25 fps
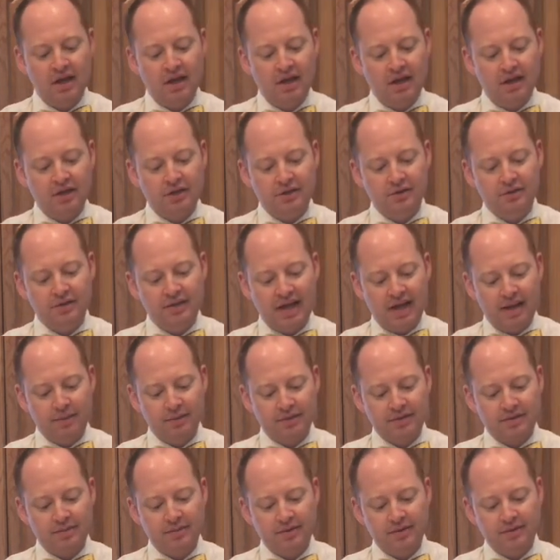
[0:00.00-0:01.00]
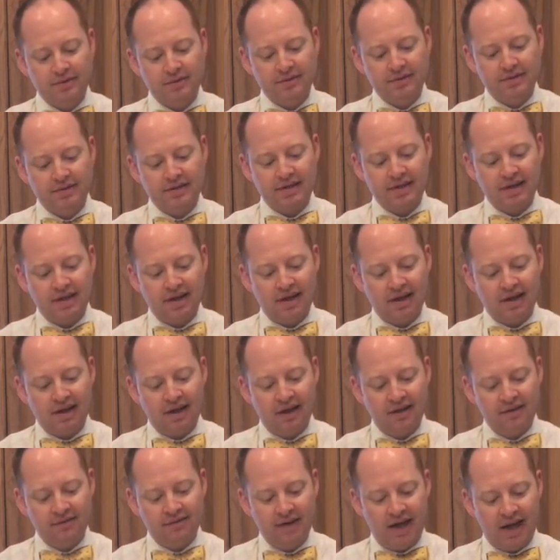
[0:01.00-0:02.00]
2 tablespoons
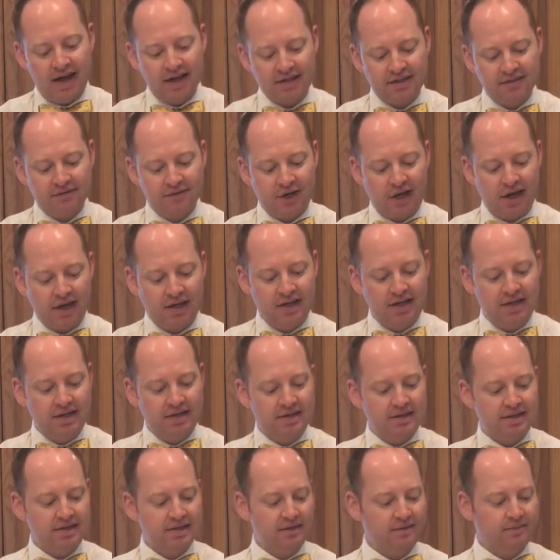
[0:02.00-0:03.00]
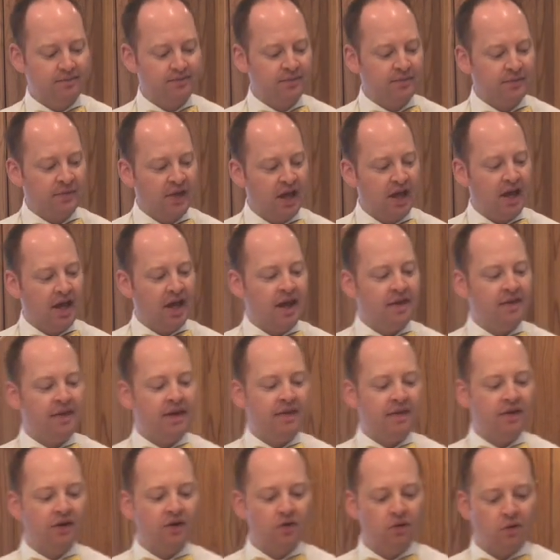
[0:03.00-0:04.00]
of active dry yeast, and
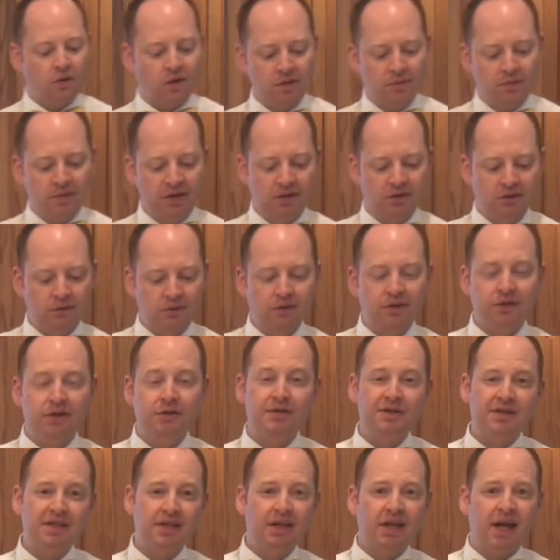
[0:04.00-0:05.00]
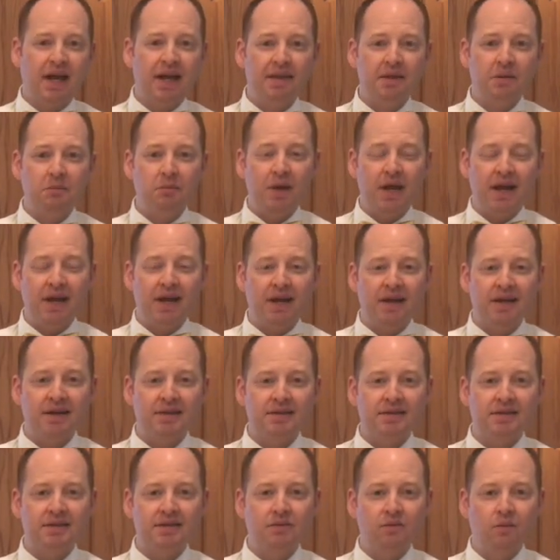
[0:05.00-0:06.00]
then the cornmeal we'll use to line the
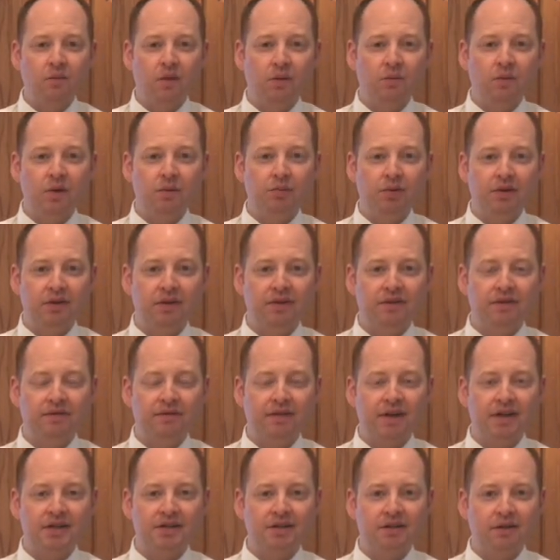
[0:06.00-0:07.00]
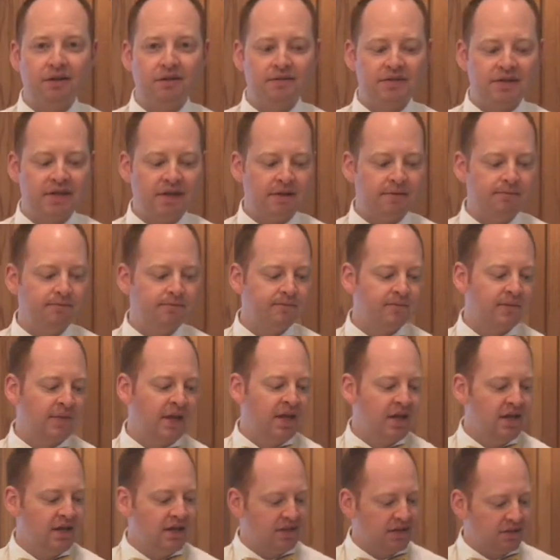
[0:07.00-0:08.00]
pans when we put the French loaves in.
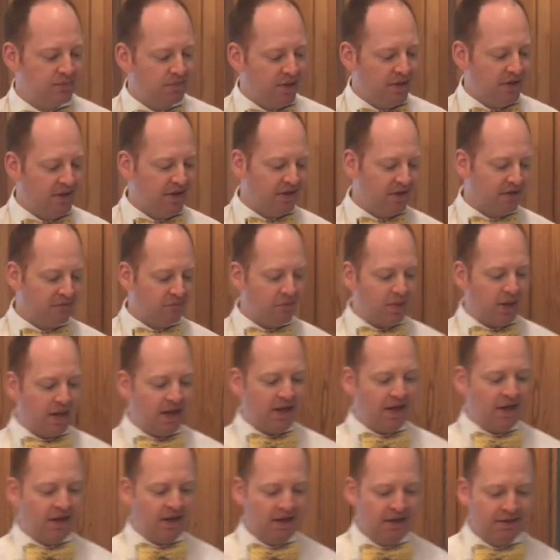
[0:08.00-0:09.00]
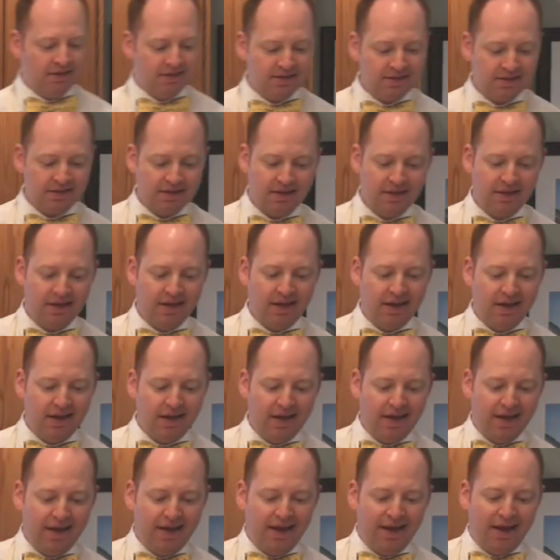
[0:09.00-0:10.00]
Speaking of pans,
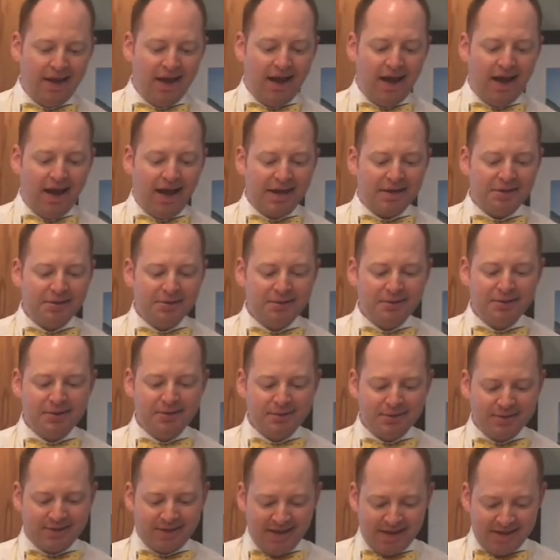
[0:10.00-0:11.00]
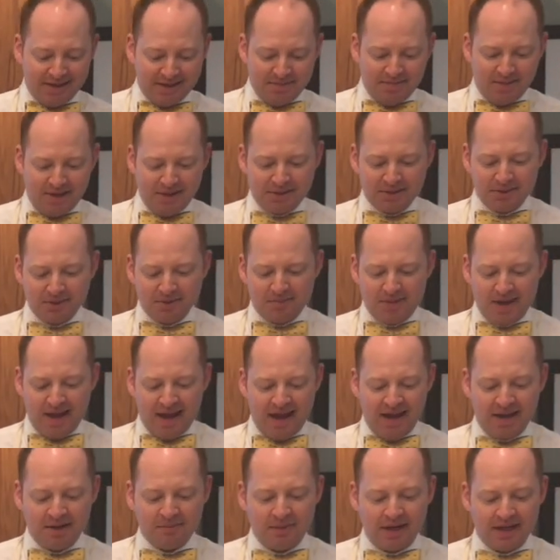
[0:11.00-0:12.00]
I do use a special
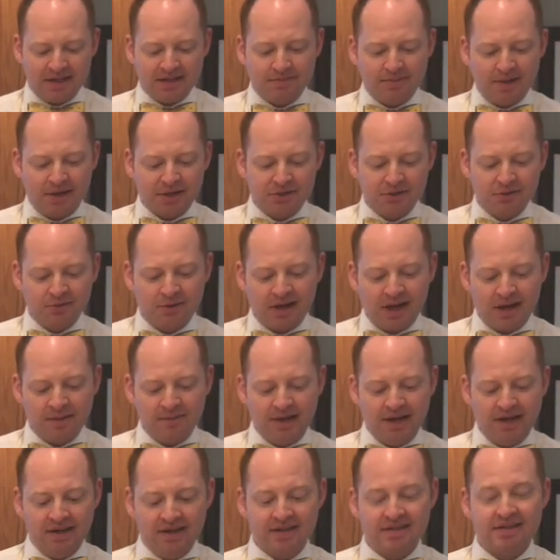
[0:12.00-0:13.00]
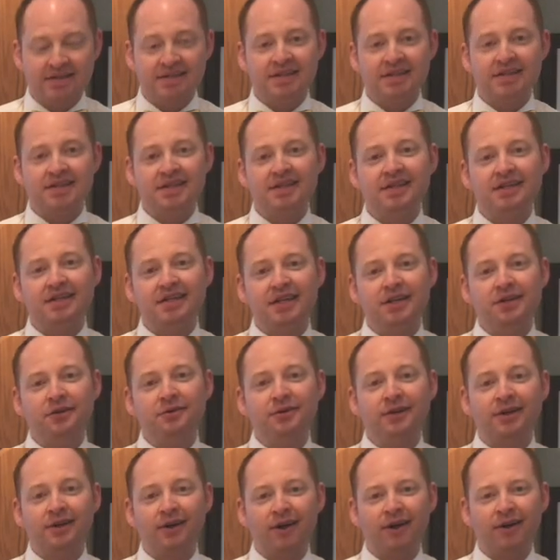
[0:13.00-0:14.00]
pan, and by special what I mean is
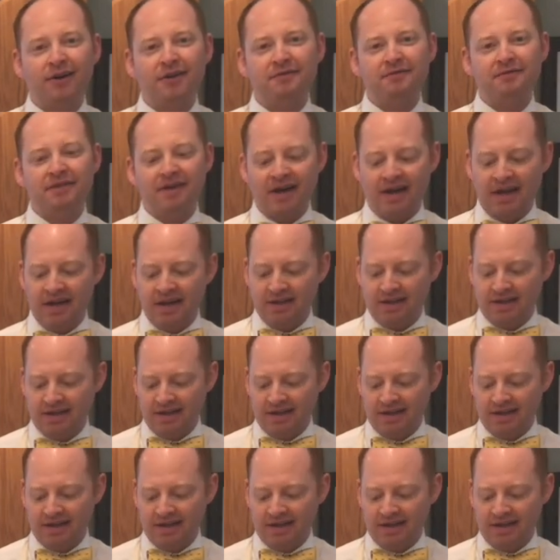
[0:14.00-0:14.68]
discontinued and hard to find.